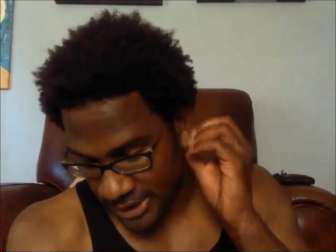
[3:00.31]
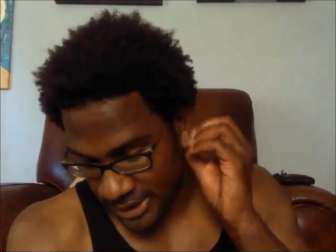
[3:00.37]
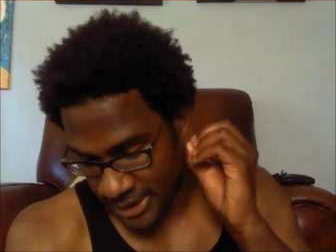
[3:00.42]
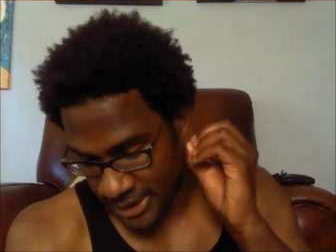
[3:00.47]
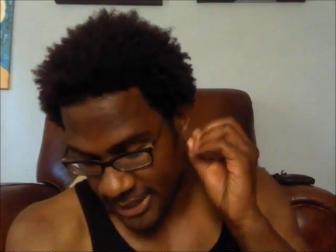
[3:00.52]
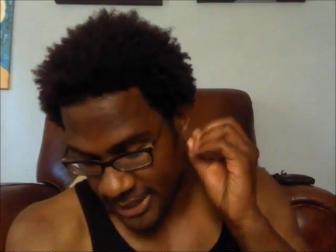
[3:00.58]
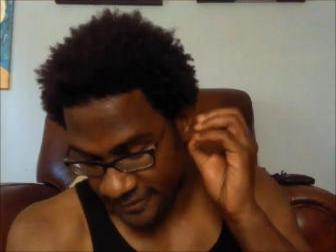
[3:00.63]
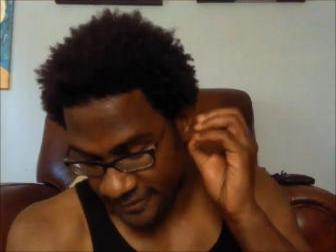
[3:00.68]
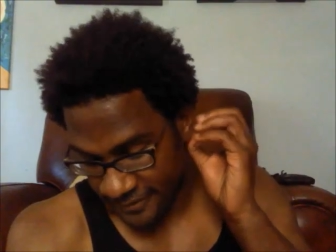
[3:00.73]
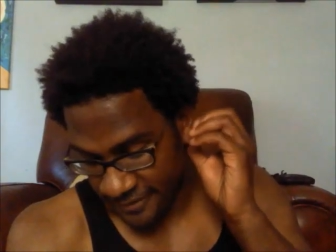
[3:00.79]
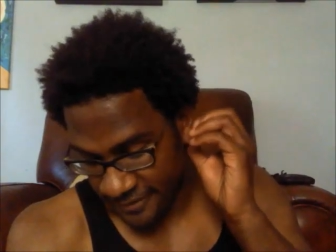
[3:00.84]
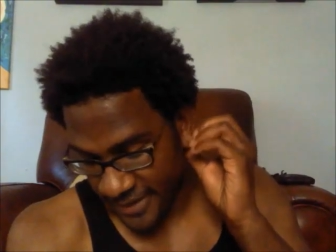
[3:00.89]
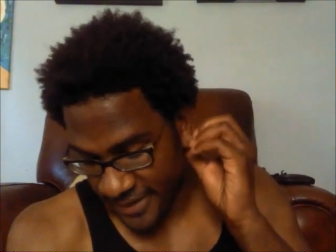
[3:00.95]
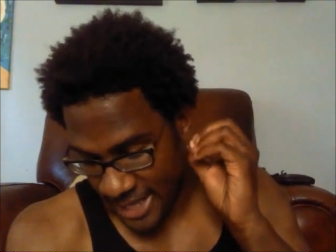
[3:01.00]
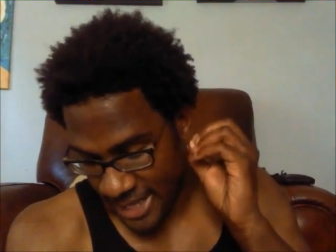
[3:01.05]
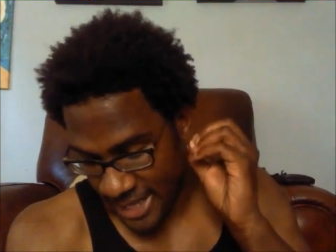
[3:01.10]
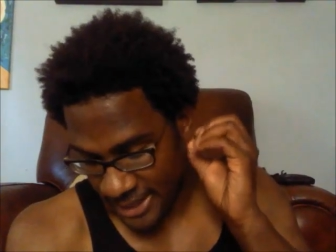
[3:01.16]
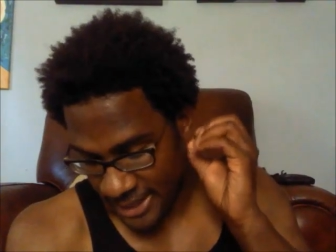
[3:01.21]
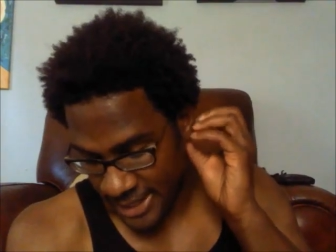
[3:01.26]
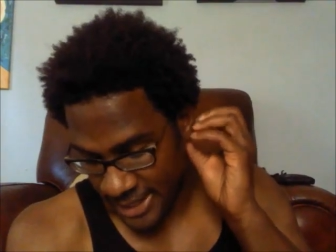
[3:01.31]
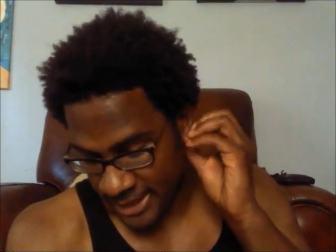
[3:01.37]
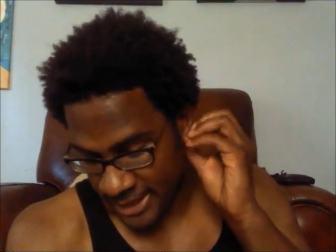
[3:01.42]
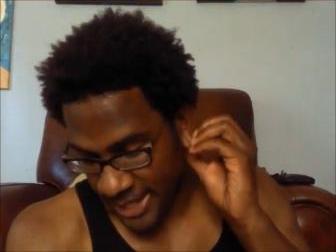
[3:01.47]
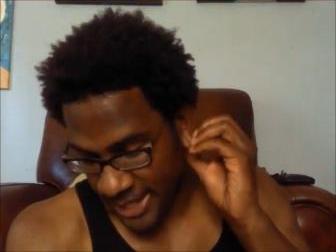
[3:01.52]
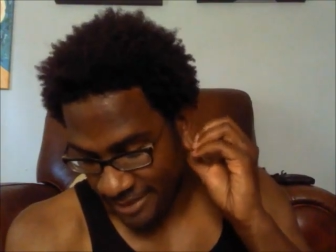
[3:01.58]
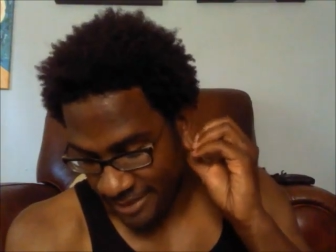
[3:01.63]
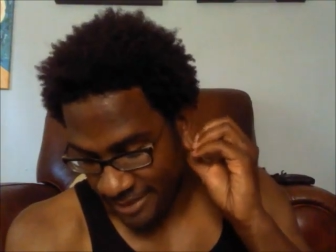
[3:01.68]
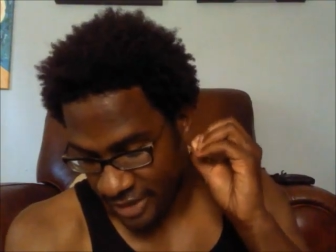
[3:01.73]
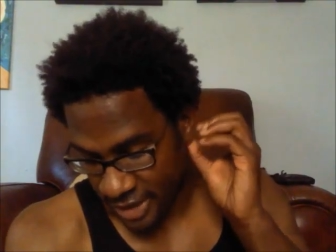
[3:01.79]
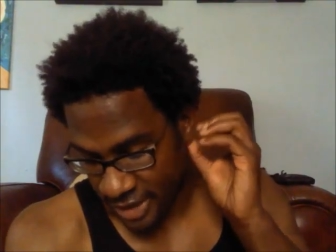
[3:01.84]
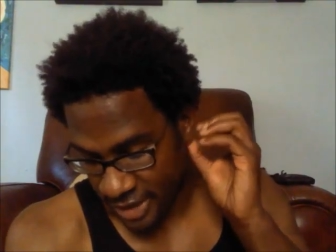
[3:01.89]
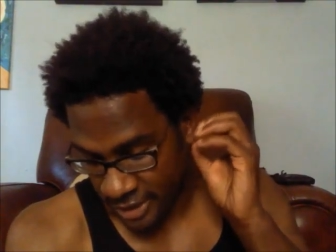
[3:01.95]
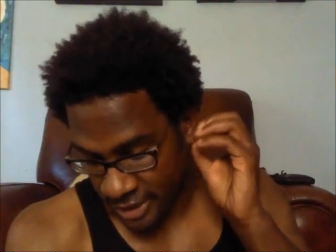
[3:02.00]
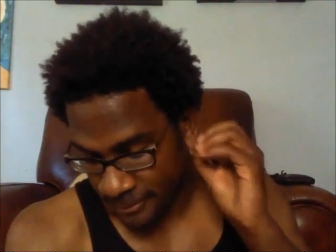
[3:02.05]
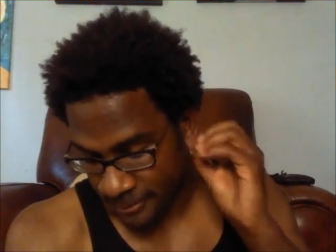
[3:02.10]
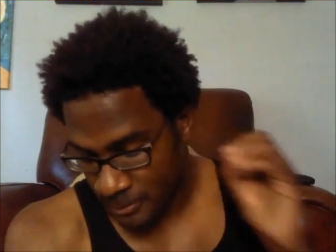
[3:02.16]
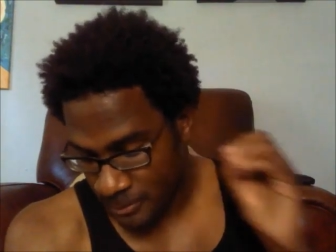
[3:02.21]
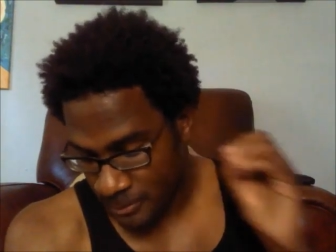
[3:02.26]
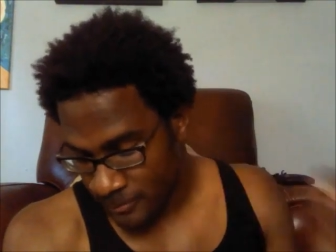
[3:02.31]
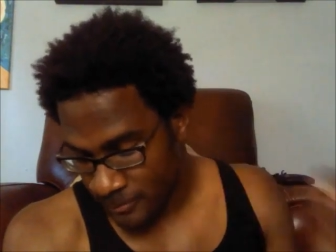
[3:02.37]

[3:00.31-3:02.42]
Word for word: lily of the valley and lavender.